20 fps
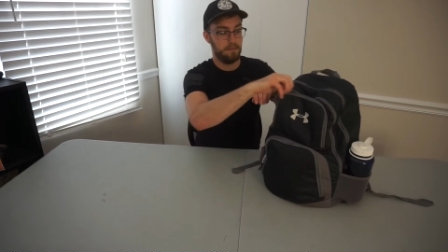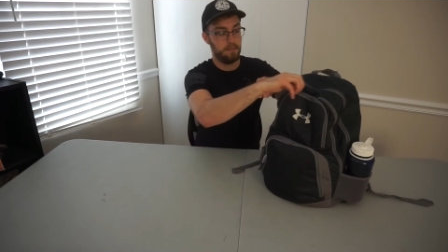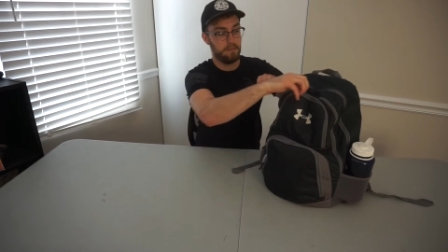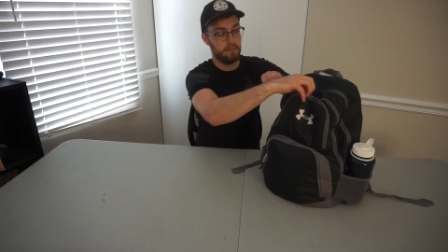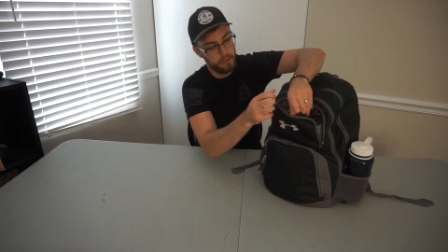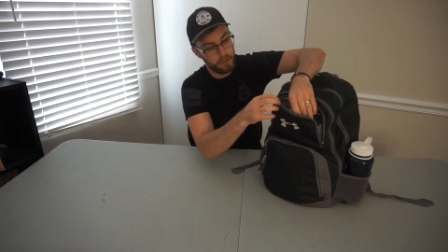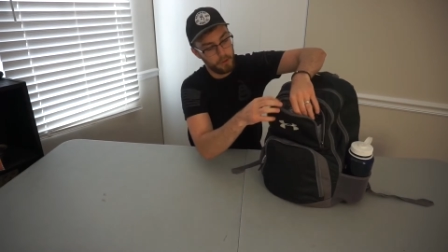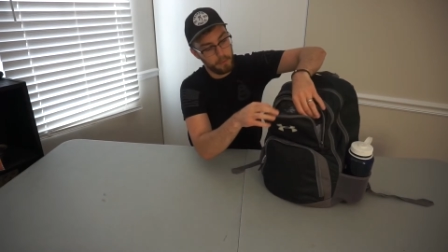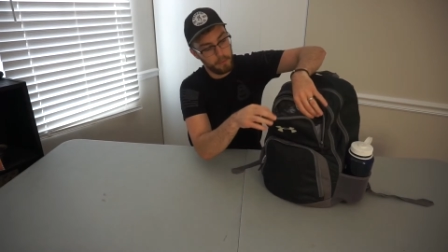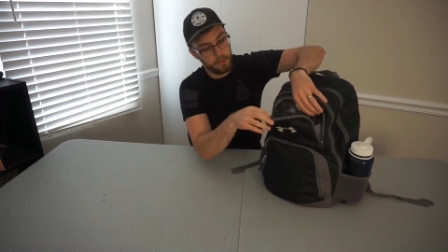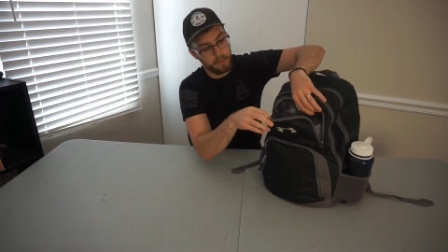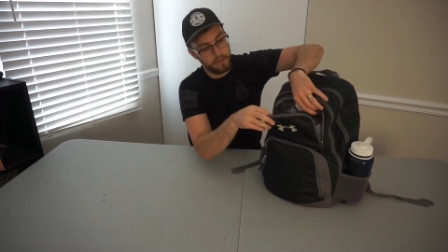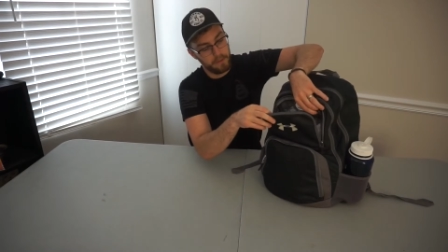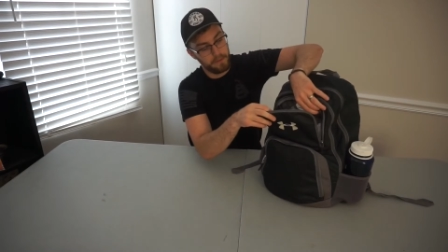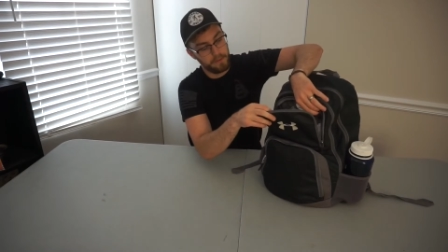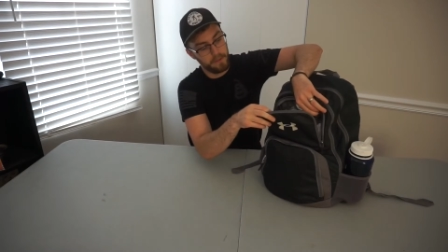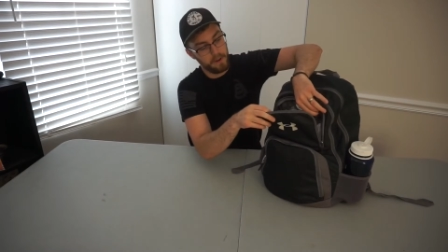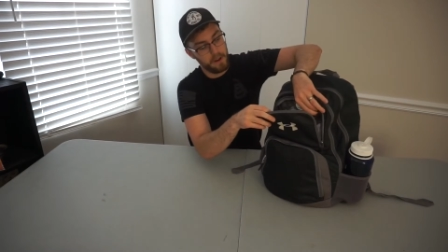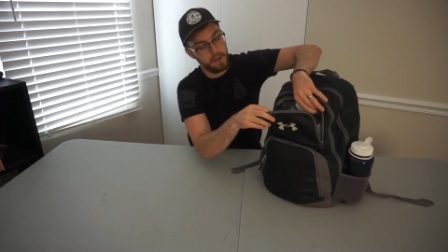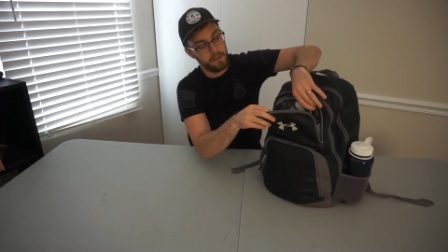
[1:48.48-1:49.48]
So opening the
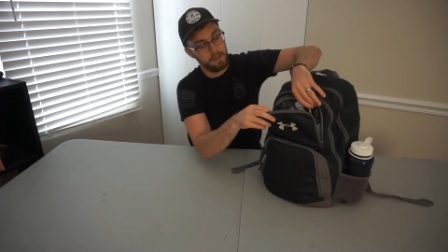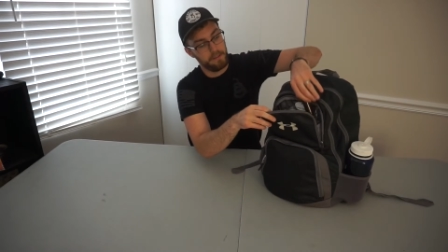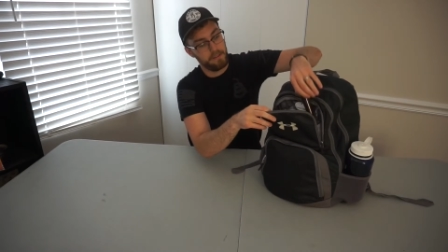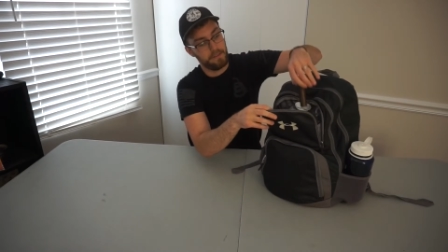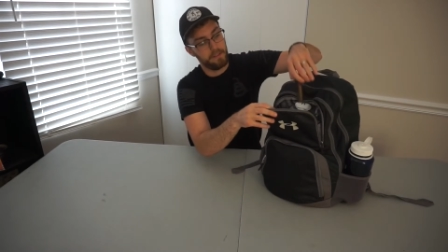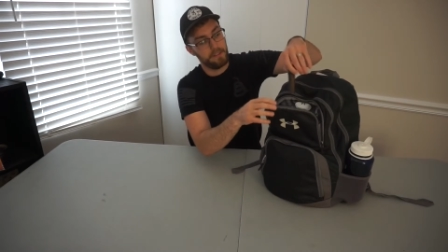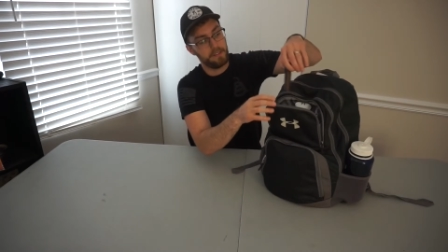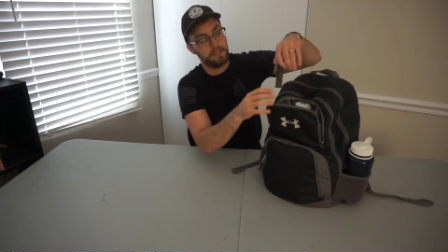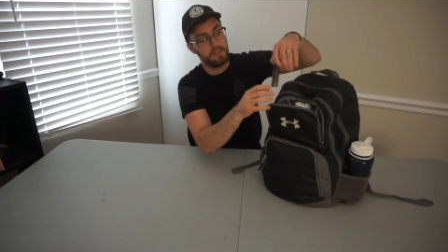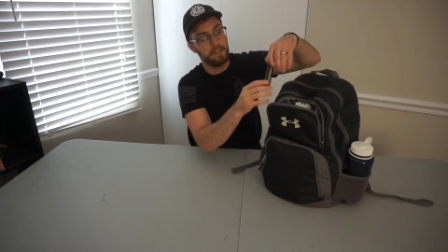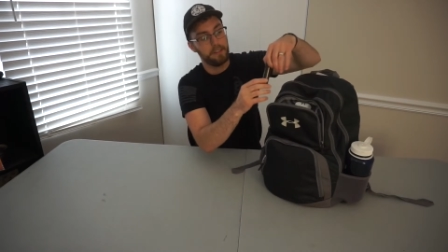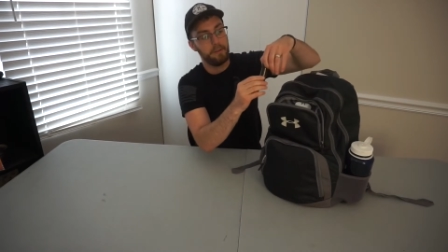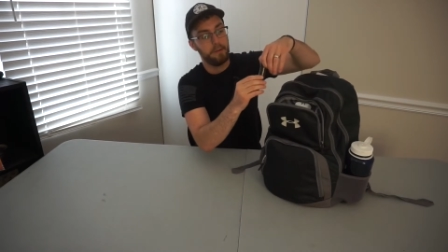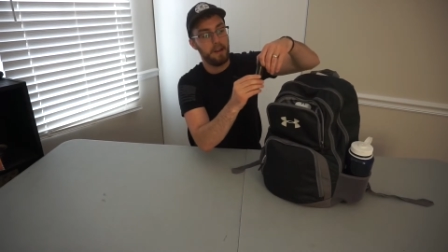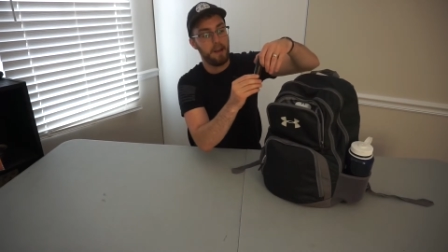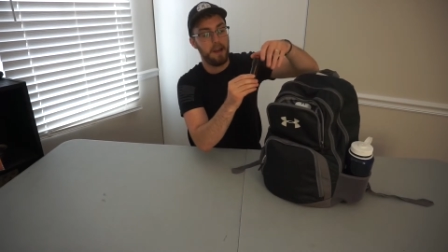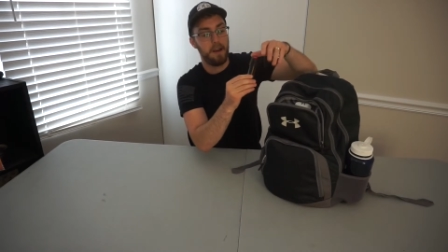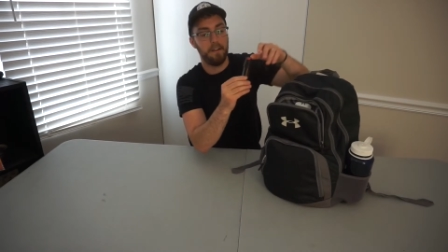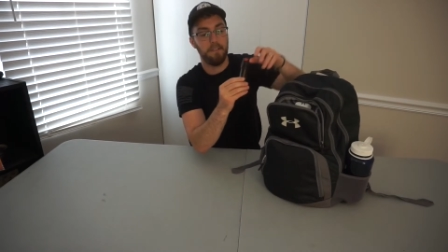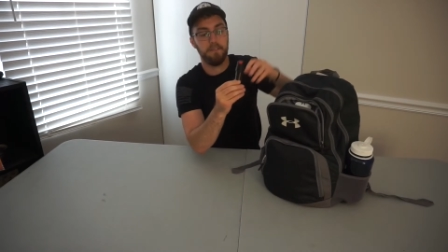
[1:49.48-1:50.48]
front, the first thing you
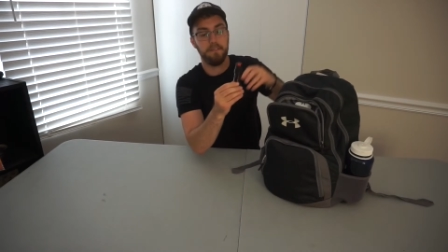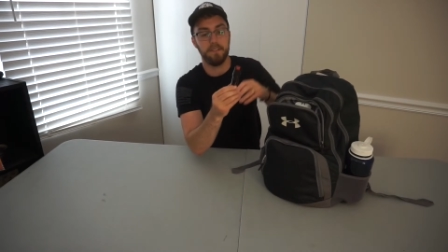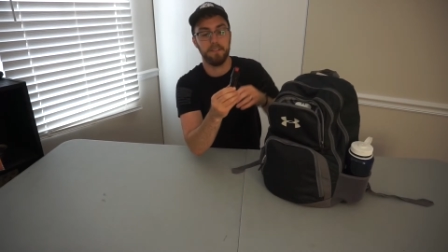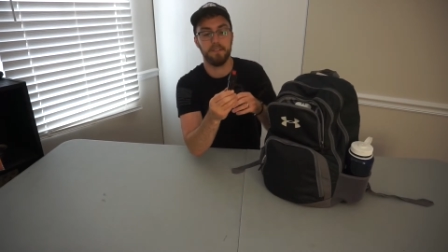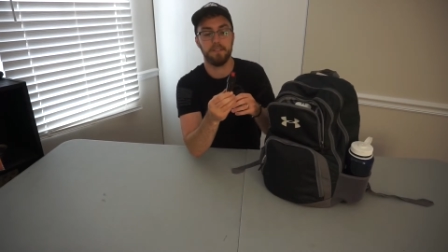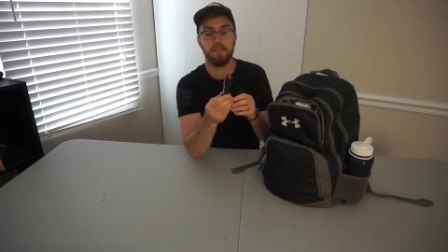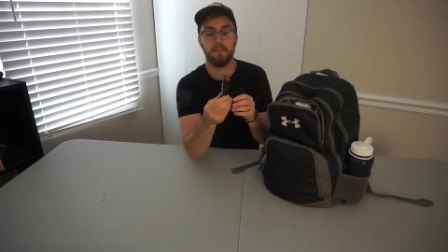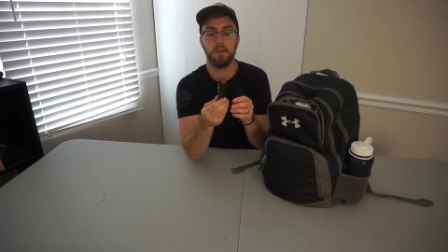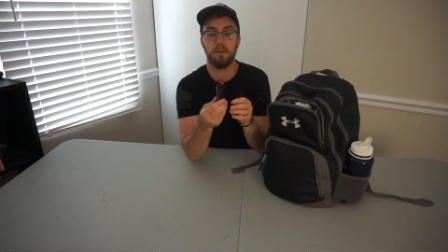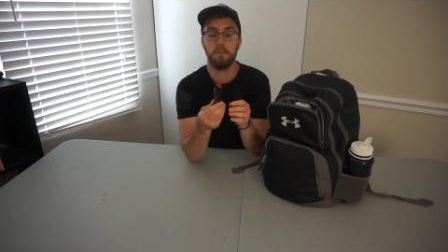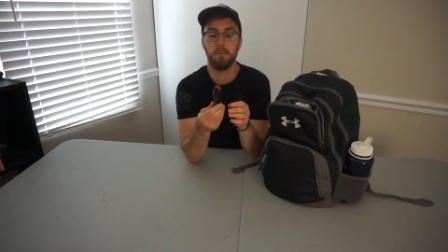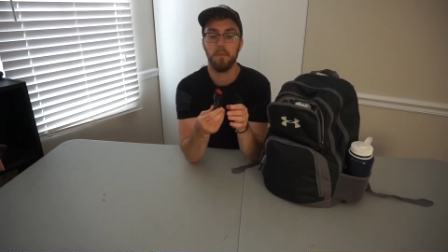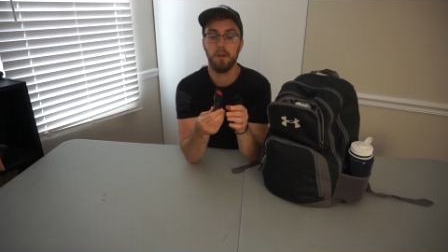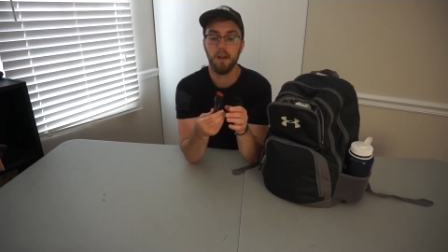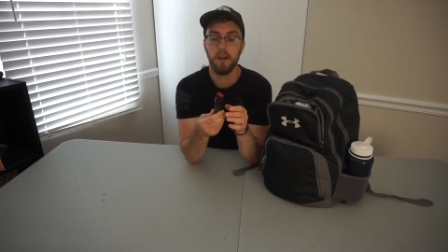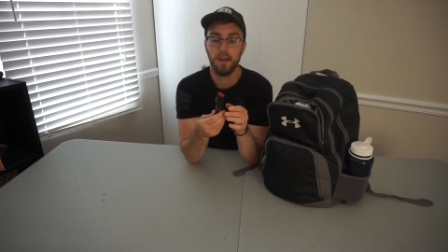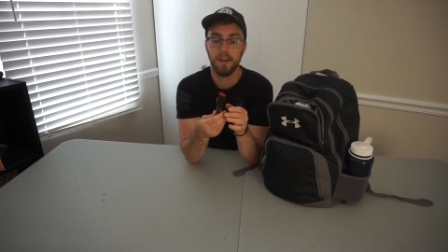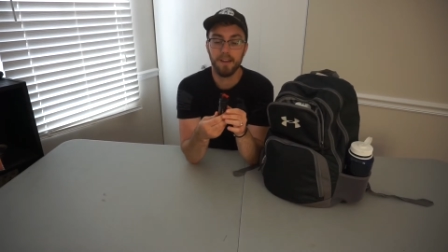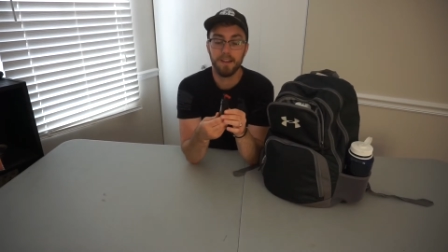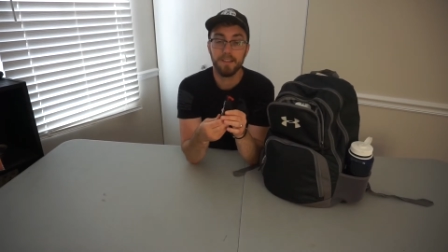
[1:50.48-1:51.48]
have is some
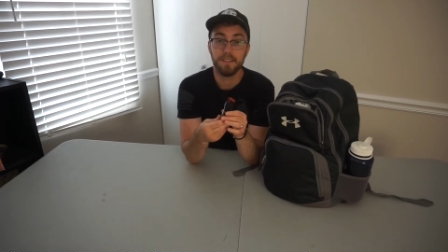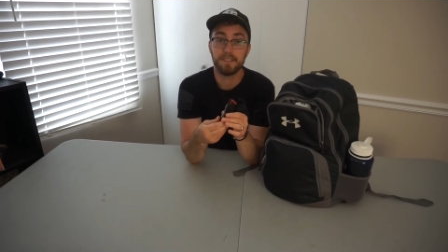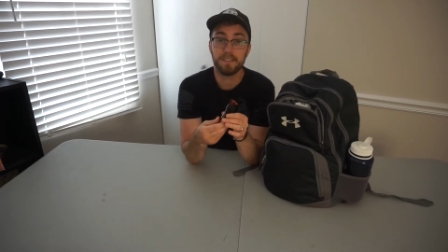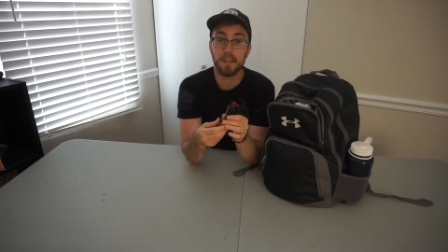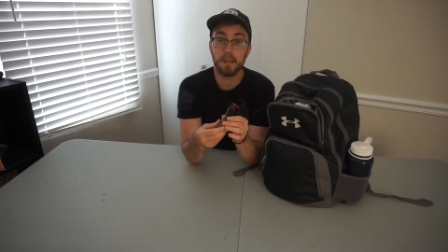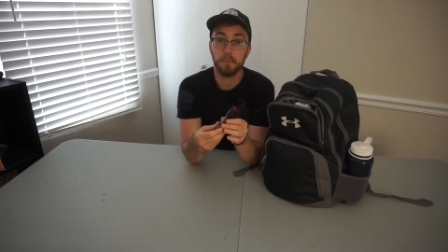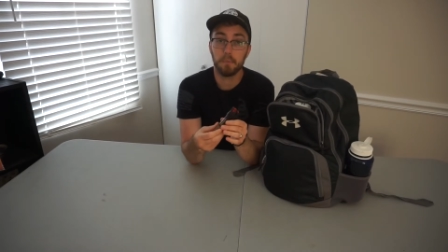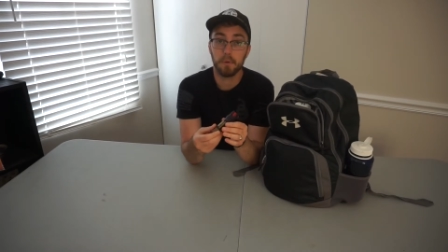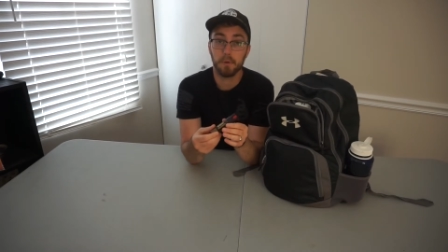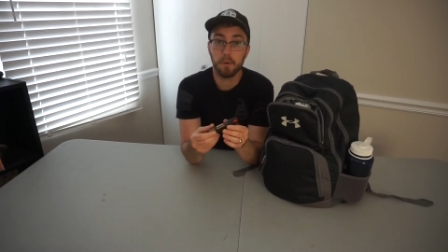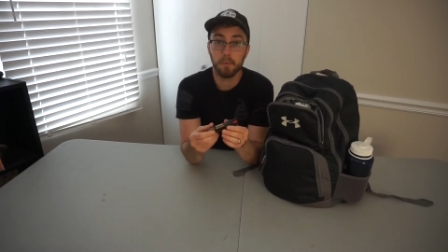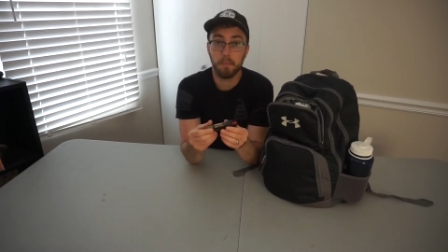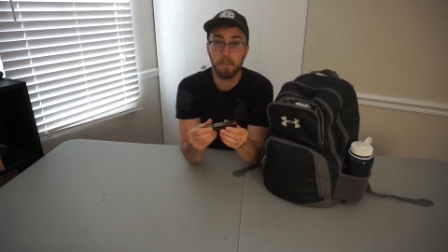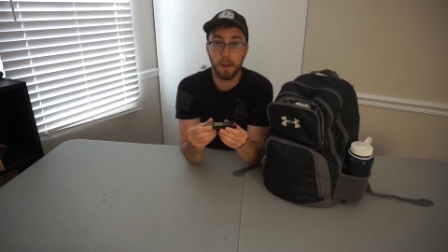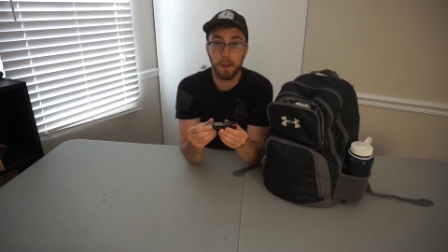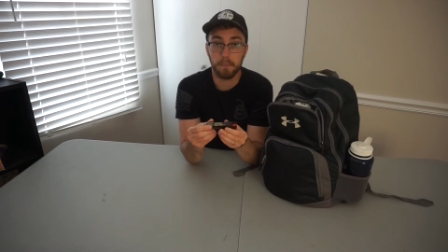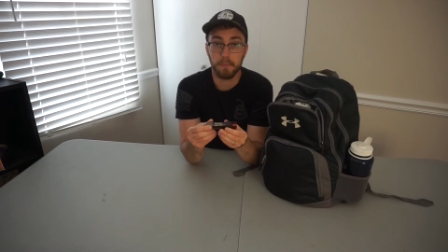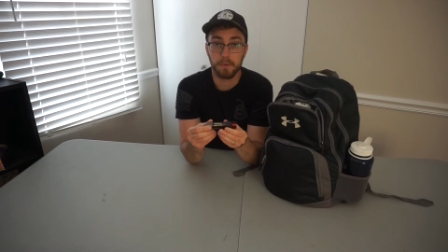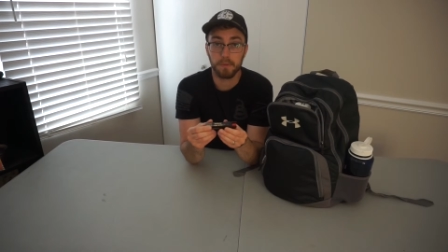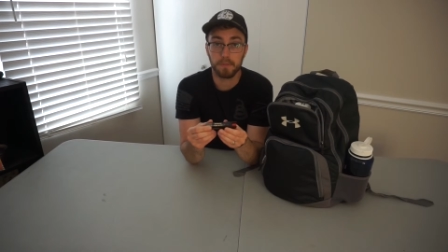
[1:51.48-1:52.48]
Saber
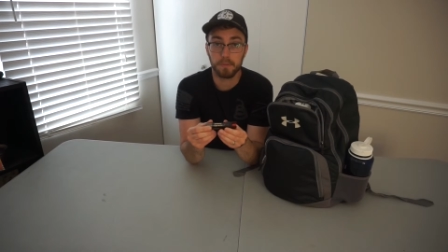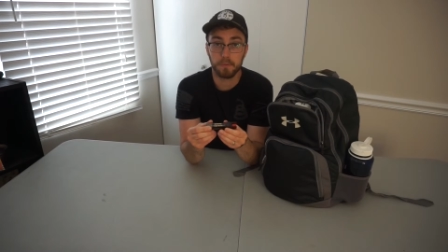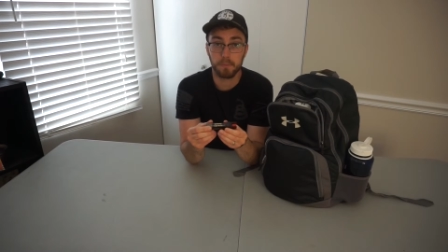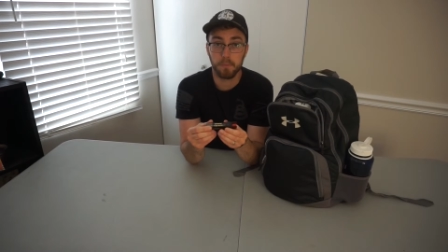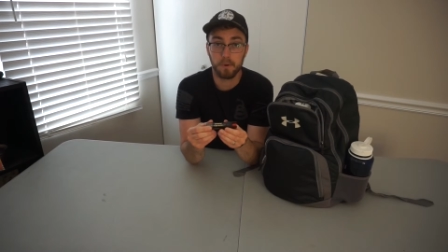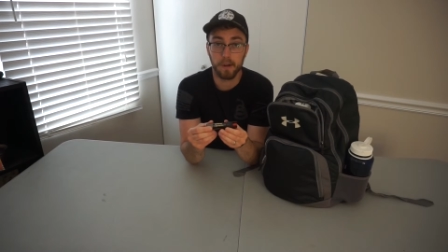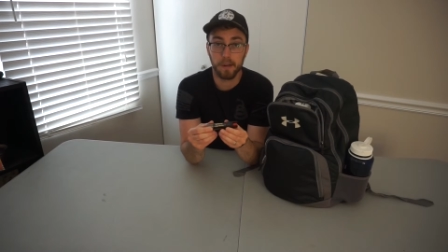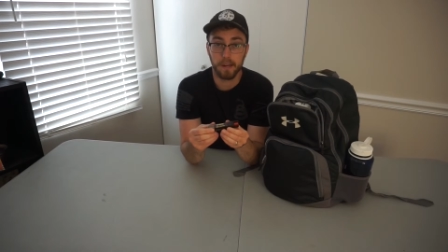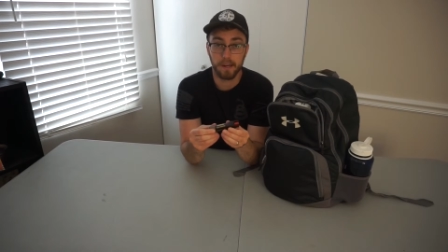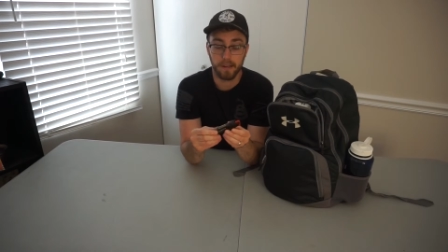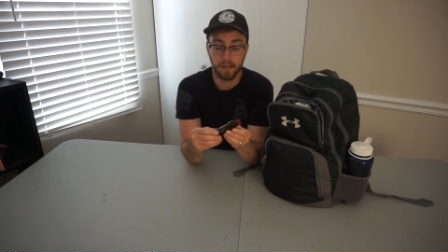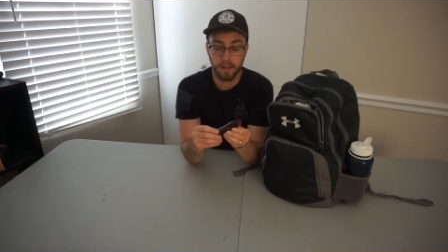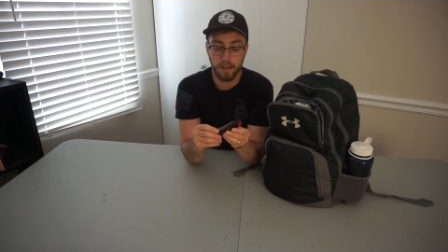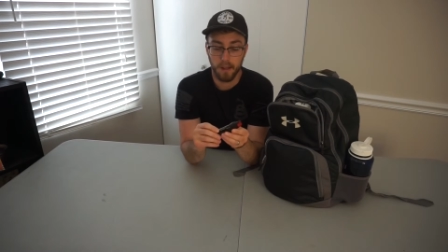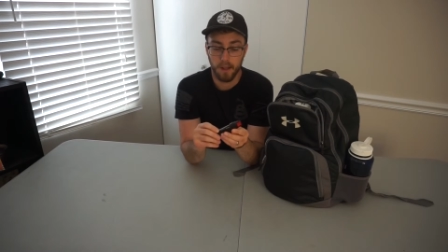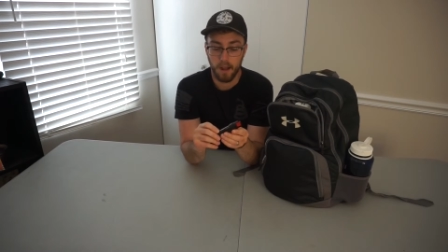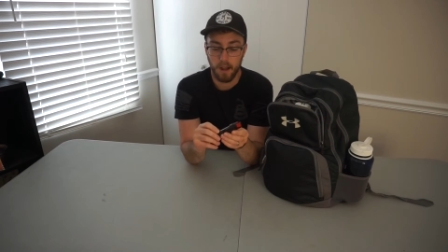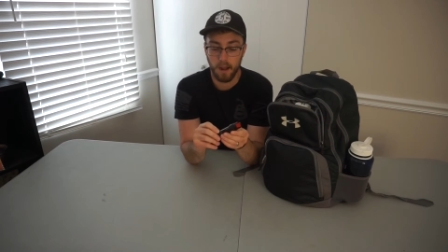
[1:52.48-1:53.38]
pepper spray.